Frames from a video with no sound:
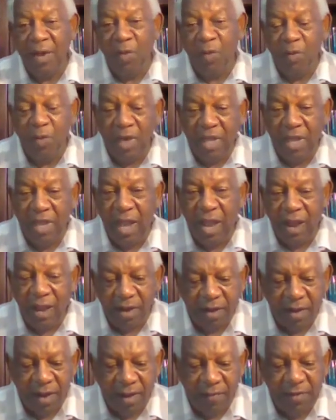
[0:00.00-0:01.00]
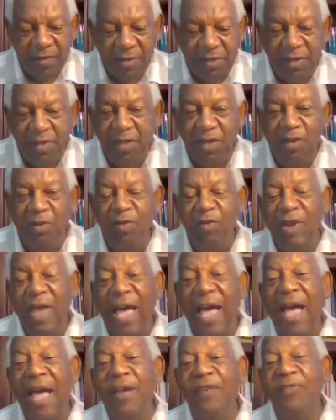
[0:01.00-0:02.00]
We are coming to you
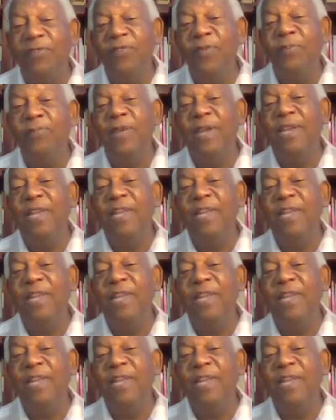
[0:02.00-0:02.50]
live from the